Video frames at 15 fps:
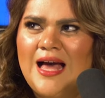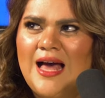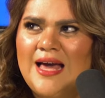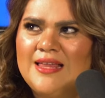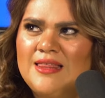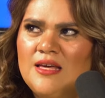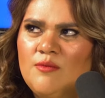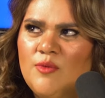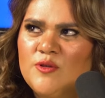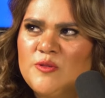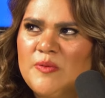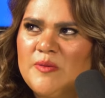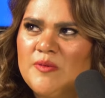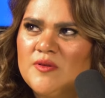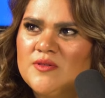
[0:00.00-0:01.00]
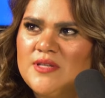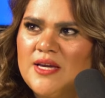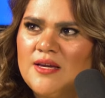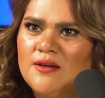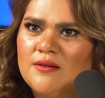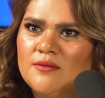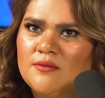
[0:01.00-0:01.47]
I think most people
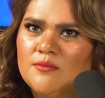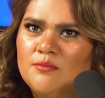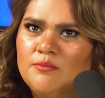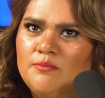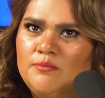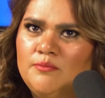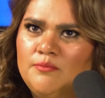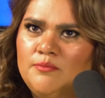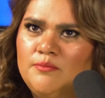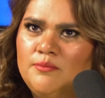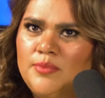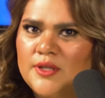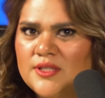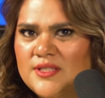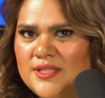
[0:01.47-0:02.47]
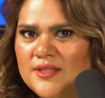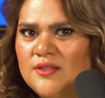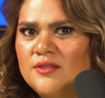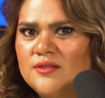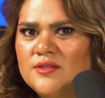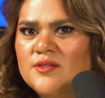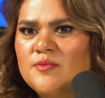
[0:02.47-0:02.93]
take book
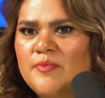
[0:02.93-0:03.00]
deals